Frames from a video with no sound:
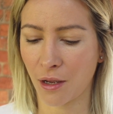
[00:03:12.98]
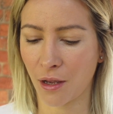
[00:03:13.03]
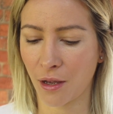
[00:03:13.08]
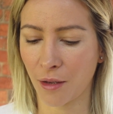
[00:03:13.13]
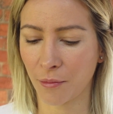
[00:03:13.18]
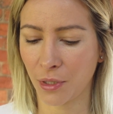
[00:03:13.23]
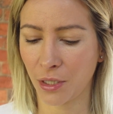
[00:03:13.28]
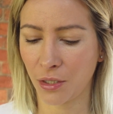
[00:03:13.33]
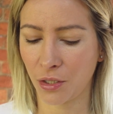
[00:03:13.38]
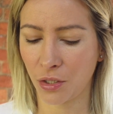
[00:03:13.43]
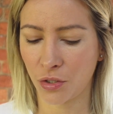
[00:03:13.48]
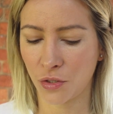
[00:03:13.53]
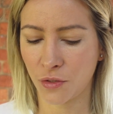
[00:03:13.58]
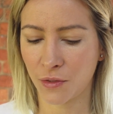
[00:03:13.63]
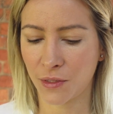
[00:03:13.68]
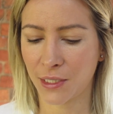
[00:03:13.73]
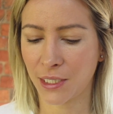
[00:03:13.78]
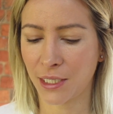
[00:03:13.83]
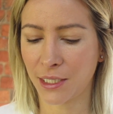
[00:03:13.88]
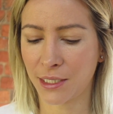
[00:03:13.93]
I'm going to
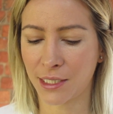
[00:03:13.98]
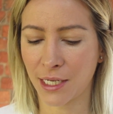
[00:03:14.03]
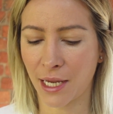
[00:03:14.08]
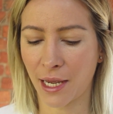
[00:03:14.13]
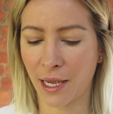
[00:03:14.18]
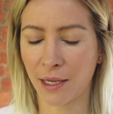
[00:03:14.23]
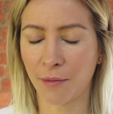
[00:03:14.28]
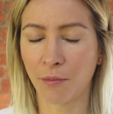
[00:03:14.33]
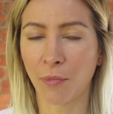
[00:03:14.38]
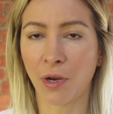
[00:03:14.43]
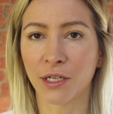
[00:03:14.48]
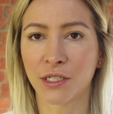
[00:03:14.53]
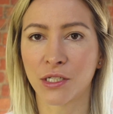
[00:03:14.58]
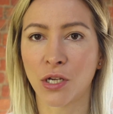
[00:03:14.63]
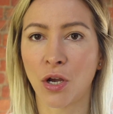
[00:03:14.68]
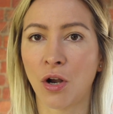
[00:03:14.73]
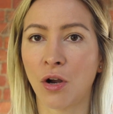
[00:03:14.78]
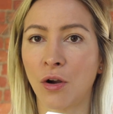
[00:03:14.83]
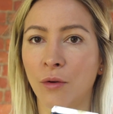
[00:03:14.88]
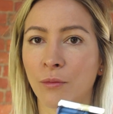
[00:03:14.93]
use today my
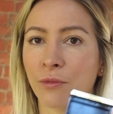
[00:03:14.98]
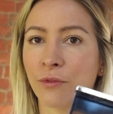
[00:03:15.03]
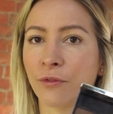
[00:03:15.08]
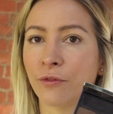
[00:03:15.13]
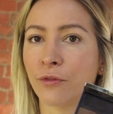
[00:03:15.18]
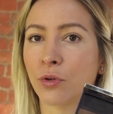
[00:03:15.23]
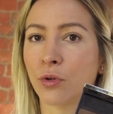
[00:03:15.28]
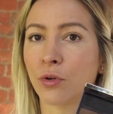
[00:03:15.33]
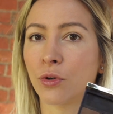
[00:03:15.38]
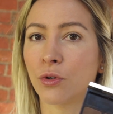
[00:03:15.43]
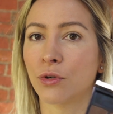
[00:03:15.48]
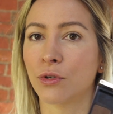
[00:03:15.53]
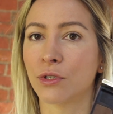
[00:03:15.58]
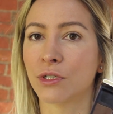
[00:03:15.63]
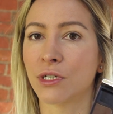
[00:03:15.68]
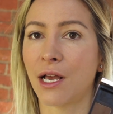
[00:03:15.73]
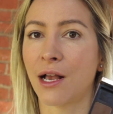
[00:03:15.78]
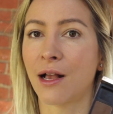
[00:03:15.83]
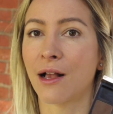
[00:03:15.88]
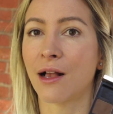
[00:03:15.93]
Tom
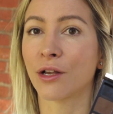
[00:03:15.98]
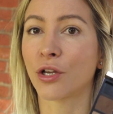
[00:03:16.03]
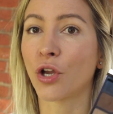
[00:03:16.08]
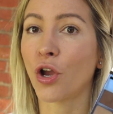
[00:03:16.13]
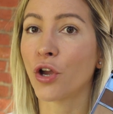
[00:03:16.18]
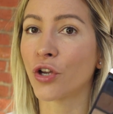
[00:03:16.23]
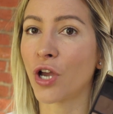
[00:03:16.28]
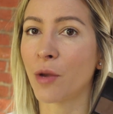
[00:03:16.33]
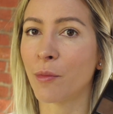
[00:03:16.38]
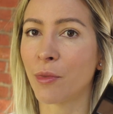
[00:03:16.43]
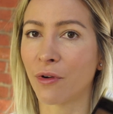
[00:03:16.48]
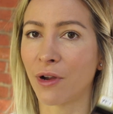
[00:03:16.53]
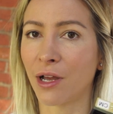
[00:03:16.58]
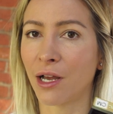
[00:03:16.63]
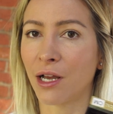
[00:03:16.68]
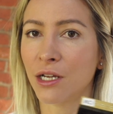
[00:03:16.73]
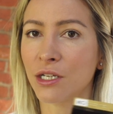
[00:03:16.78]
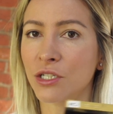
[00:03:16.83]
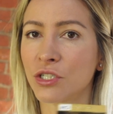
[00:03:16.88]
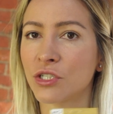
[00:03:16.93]
Ford Cocoa
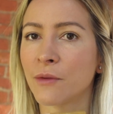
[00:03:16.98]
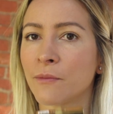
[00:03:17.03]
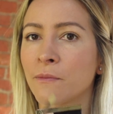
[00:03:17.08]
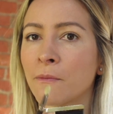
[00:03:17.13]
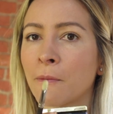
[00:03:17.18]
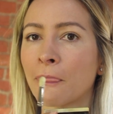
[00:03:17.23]
Mirage,